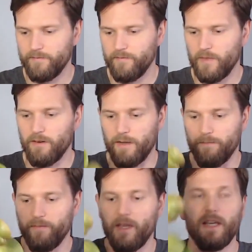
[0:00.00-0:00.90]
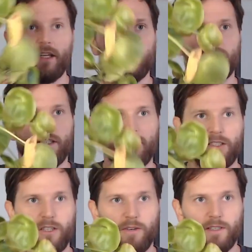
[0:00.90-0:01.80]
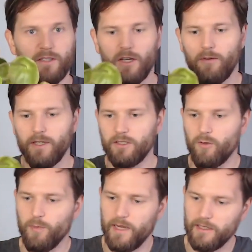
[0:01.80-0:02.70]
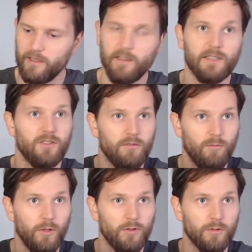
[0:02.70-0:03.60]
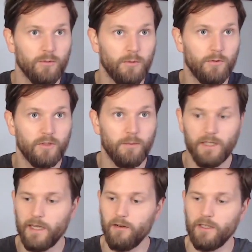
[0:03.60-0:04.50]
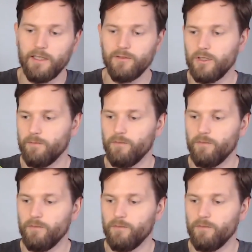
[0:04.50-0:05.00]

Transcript: Okay, so this is going to go in its own pot. Let's also remove some of the yellow leaves.